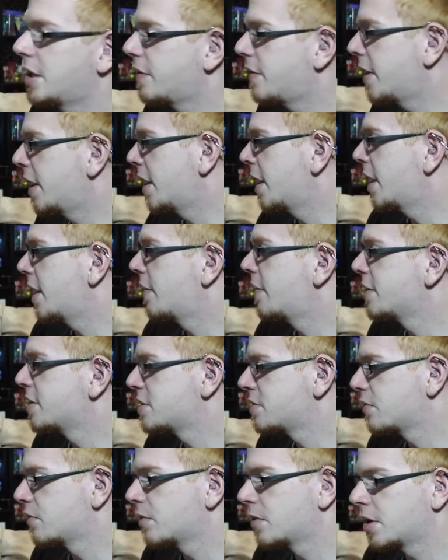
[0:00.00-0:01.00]
the
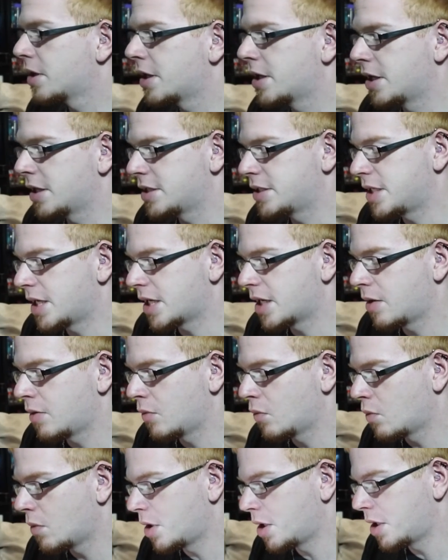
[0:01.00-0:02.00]
this then the
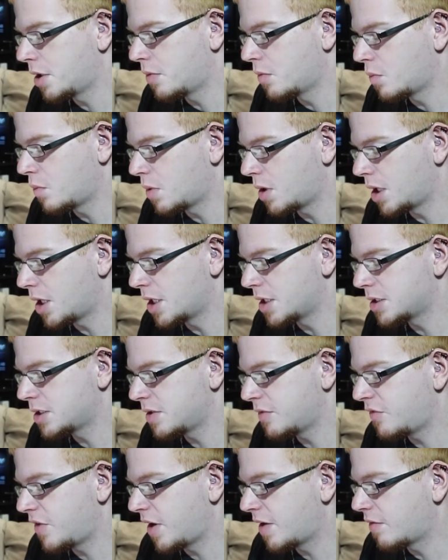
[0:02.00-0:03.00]
second one
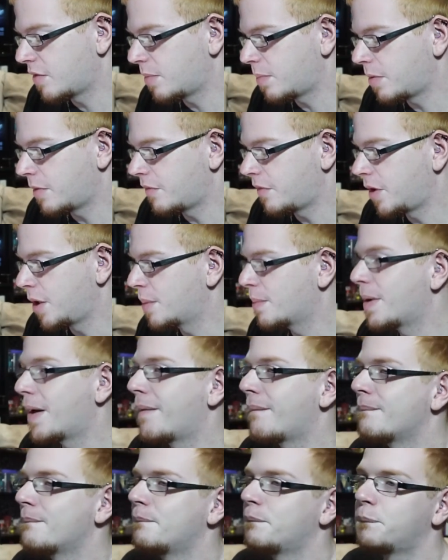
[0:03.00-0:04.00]
was favorite perfume
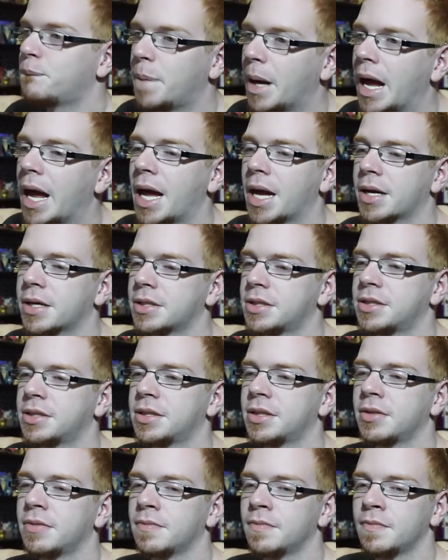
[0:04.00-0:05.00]

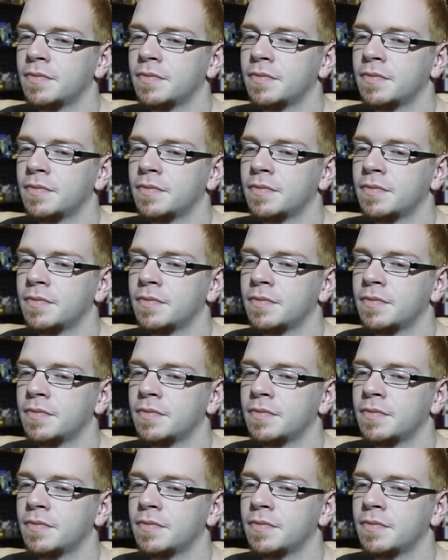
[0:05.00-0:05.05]
box.